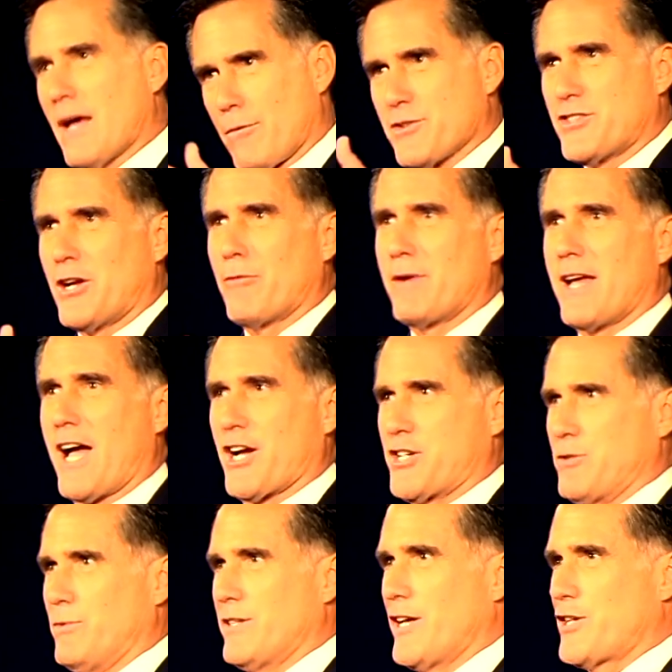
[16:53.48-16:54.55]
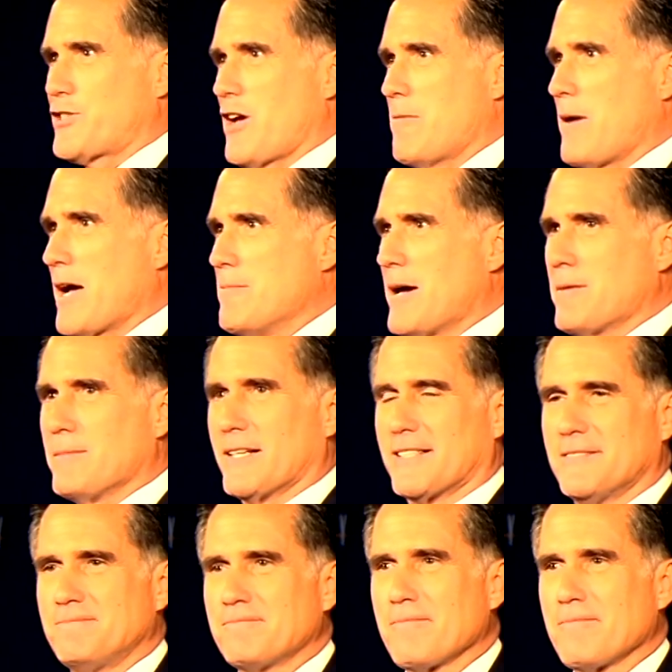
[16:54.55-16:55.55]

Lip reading: that was their reaction when they saw my amendment.